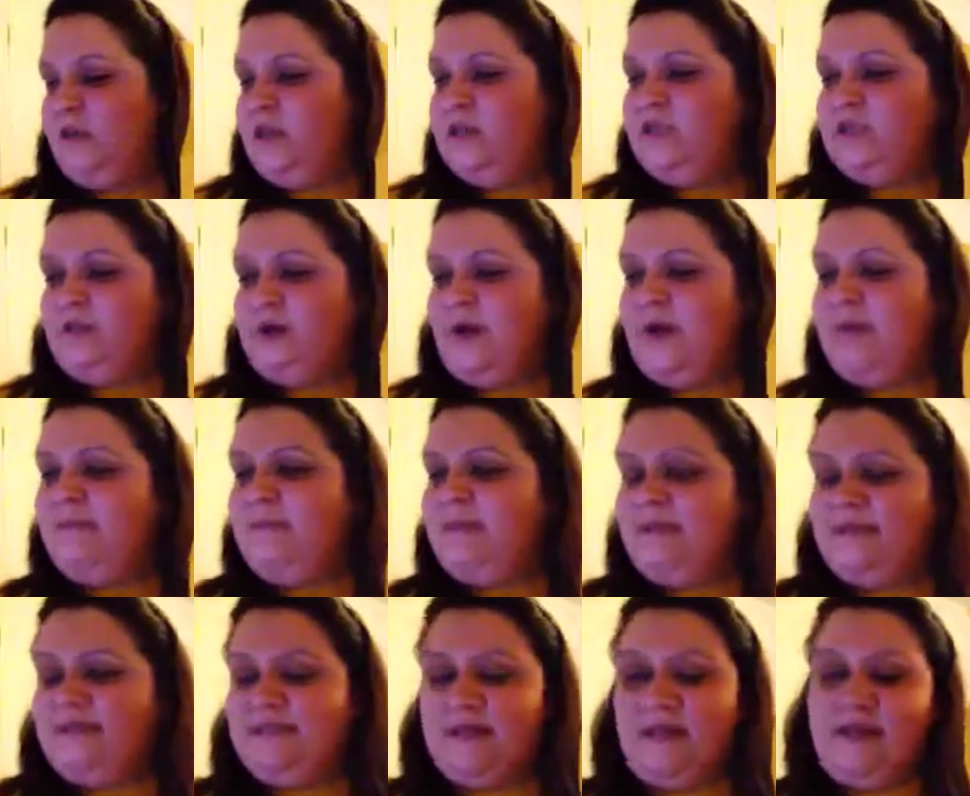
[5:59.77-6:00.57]
So I
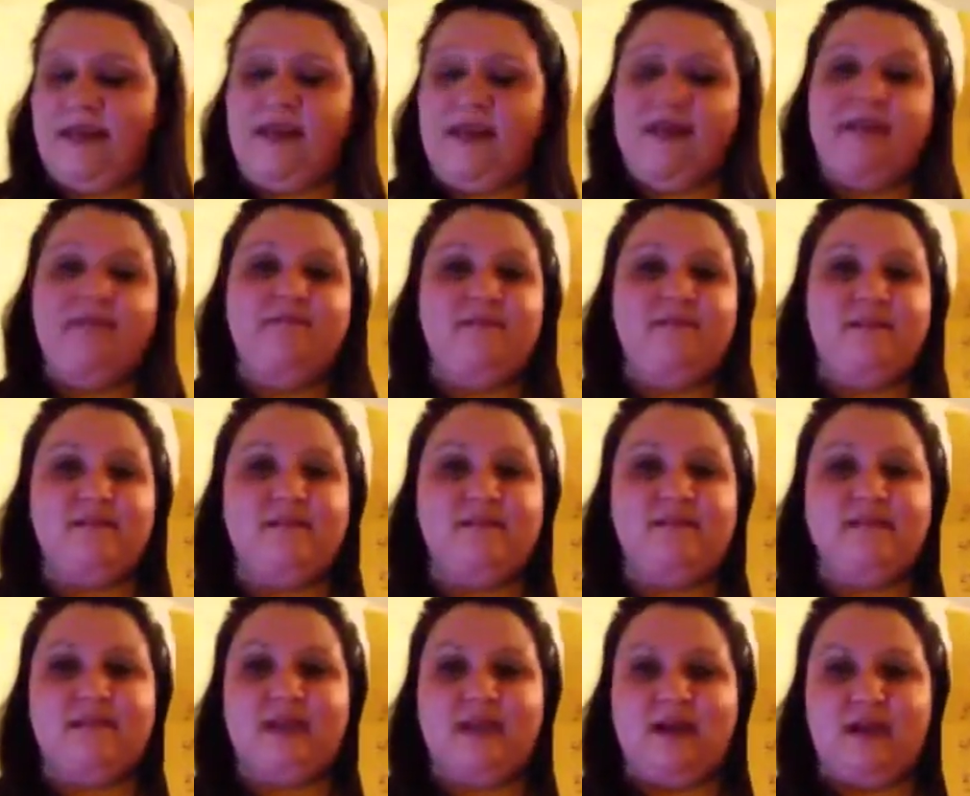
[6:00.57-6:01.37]
picked out 8
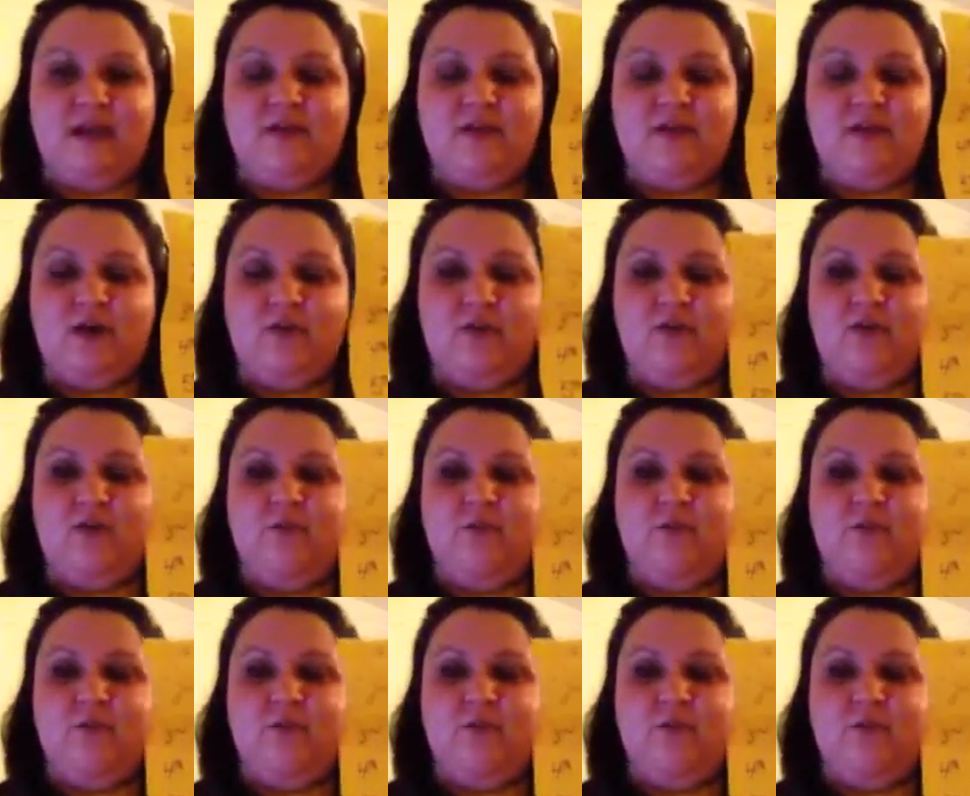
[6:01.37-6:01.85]
events that I thought were